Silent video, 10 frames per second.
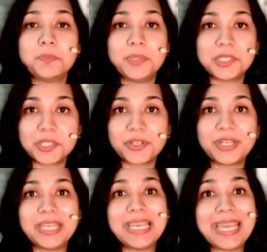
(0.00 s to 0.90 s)

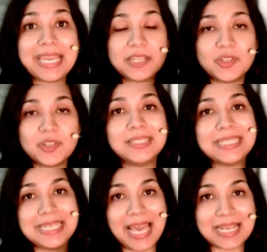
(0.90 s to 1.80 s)
pituitary adrenal
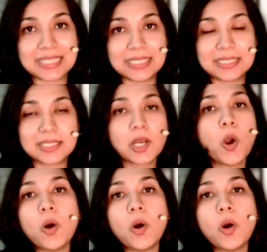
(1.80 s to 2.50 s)
axis,